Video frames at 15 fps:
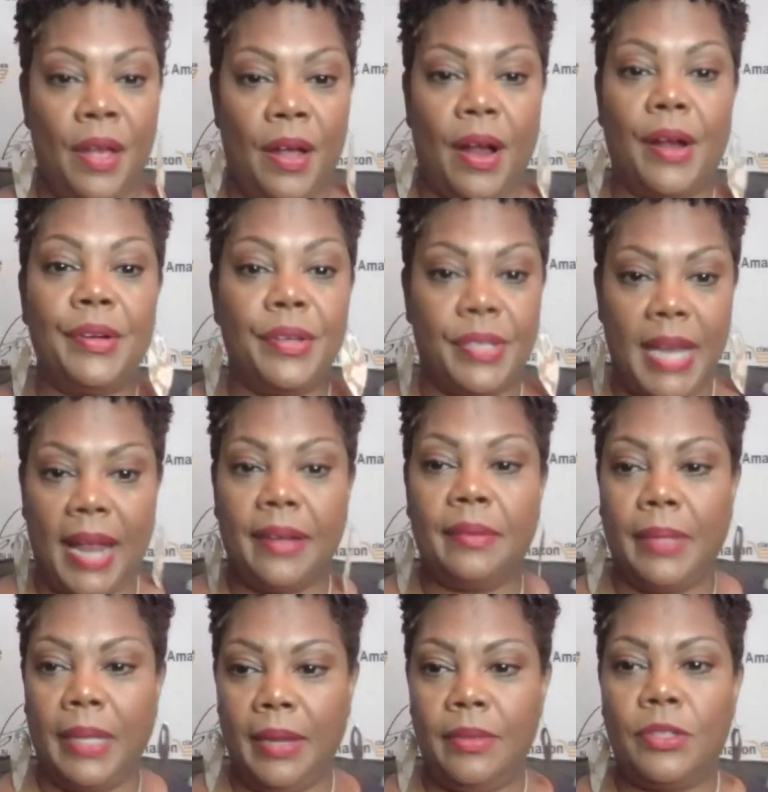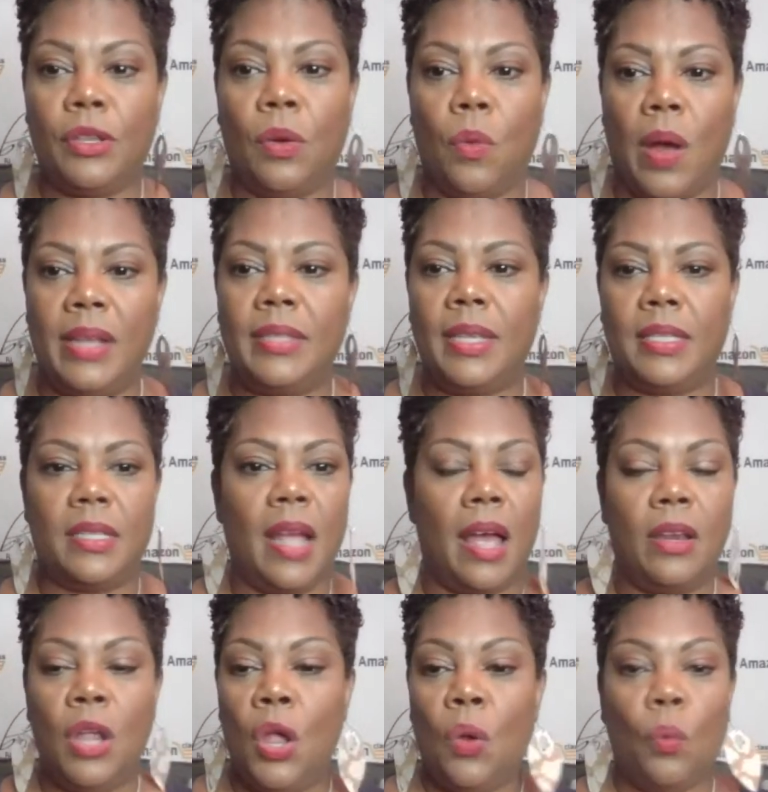Understandably, so once it's
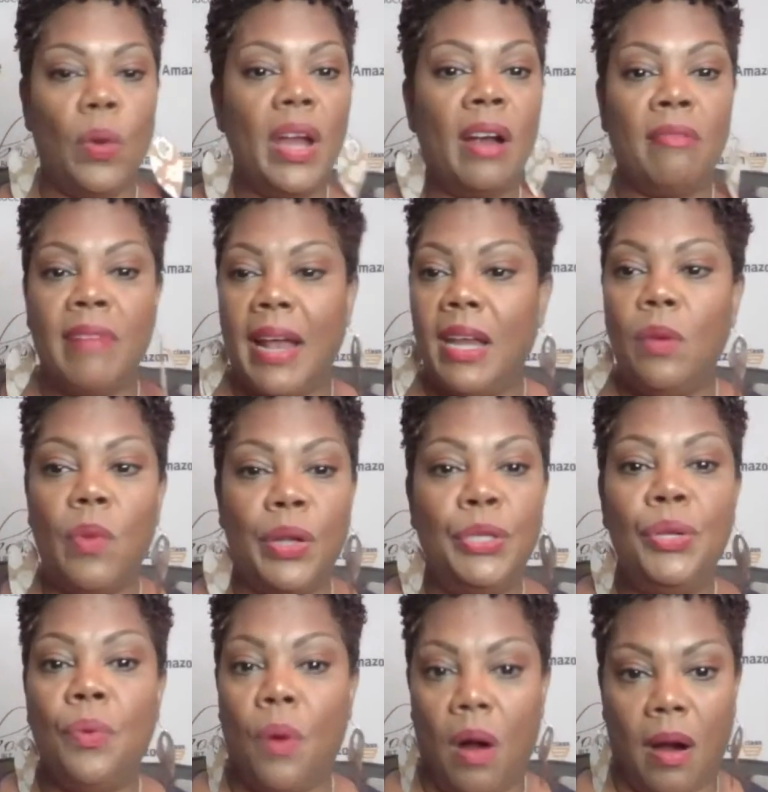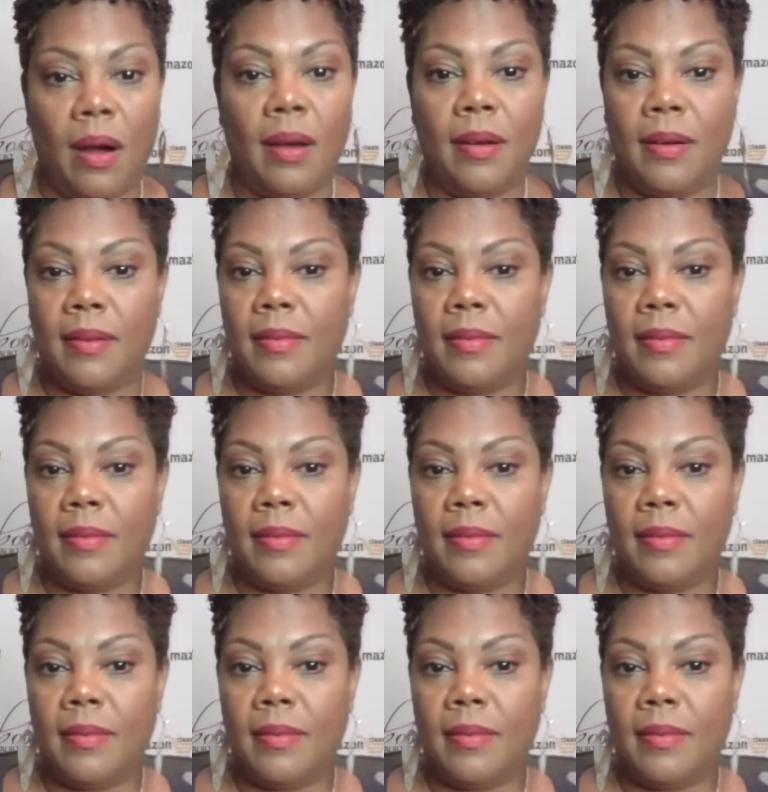done, we're ready when you are.